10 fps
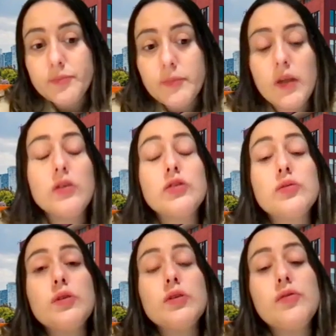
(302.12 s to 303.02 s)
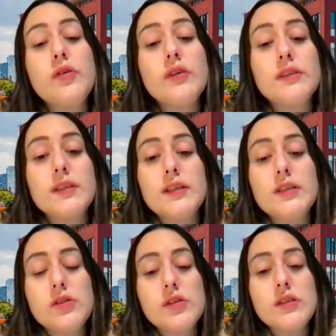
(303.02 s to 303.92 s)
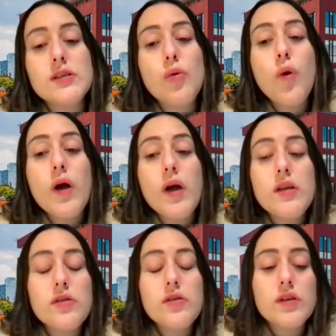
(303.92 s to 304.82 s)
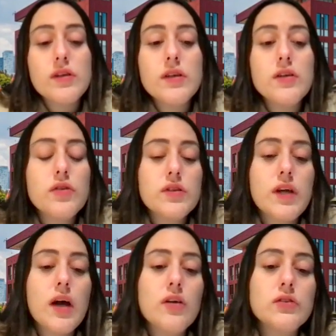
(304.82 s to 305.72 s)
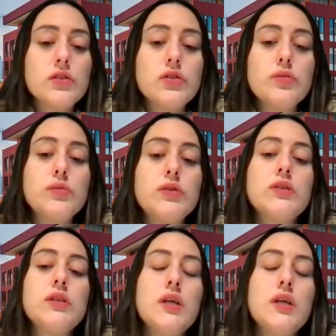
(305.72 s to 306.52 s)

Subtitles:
consumer differentiation is a way to distinguish a consumer